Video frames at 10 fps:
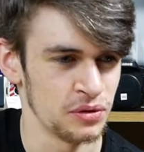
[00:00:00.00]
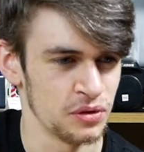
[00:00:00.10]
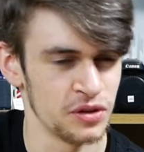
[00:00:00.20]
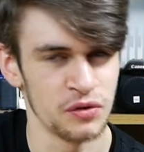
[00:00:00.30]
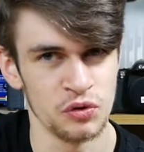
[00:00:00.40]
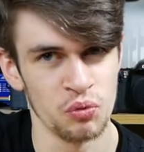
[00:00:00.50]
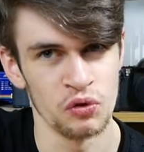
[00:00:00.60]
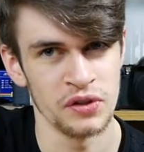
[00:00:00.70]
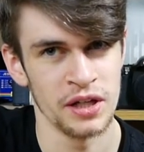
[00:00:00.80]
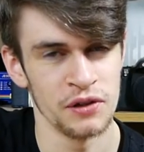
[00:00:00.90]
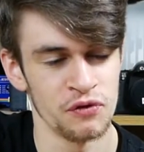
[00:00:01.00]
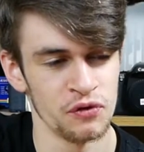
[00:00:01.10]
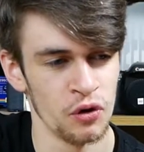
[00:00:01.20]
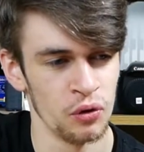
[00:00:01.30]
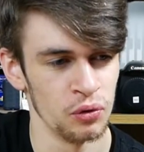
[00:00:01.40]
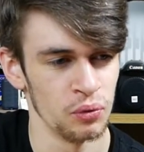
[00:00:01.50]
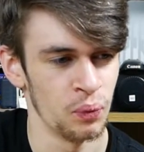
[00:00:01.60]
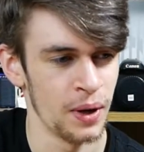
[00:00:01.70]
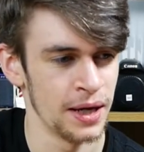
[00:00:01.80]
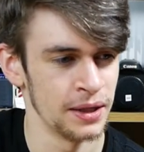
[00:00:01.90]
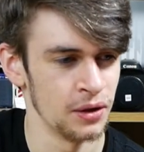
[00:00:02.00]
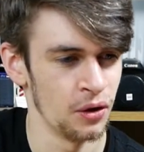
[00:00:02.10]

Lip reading: because this was towards the end of the roll when